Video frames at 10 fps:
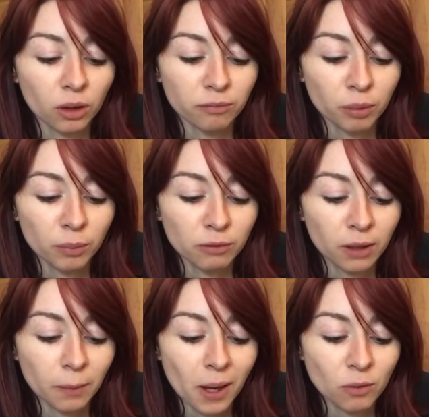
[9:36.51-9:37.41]
I've probably
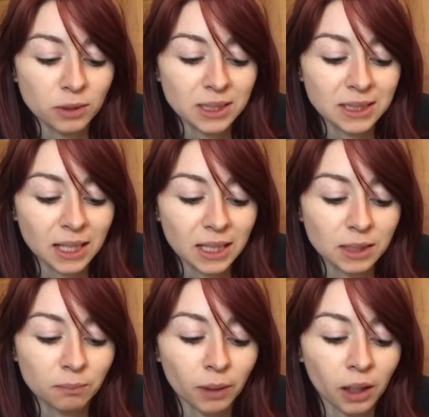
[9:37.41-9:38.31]
read about
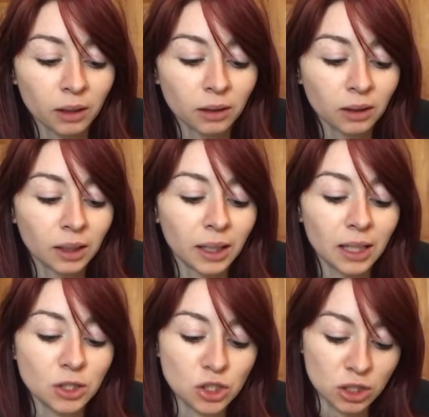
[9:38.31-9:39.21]
6, but
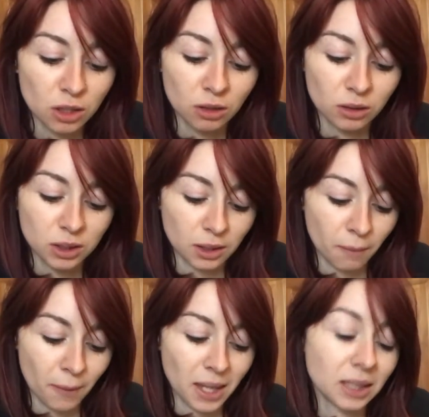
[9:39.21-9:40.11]
it just looks
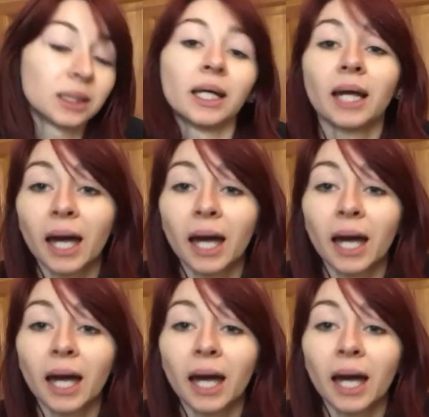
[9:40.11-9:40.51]
amazing.